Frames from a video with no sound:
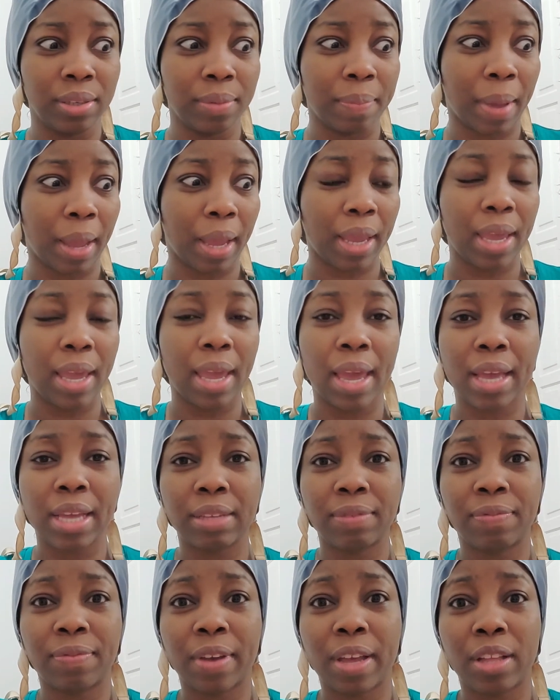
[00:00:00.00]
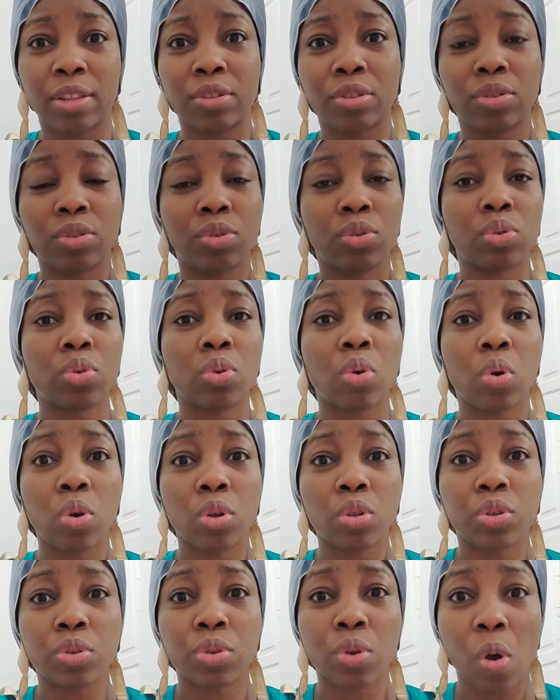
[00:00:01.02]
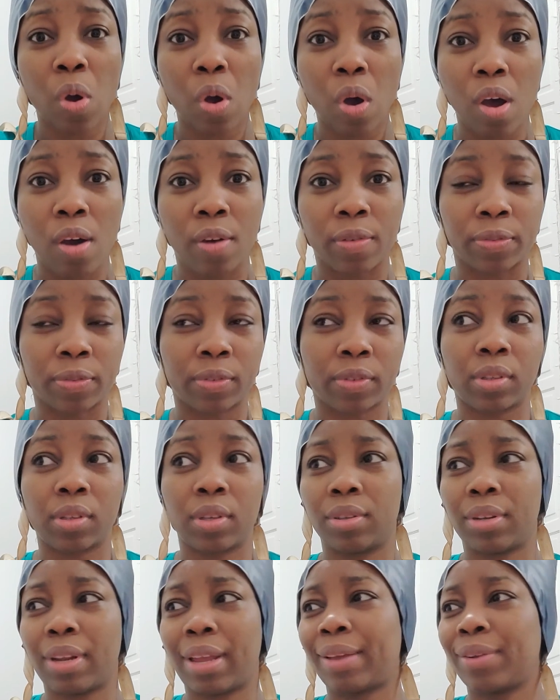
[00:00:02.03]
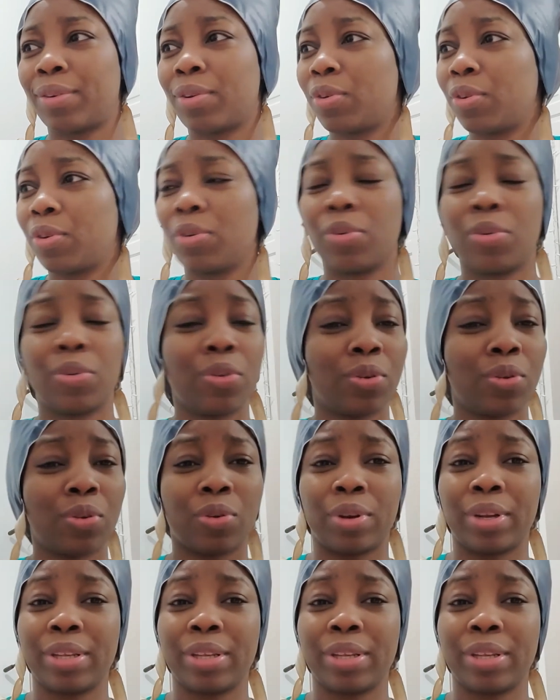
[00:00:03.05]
my hair felt so soft like, no, no, no, no, no.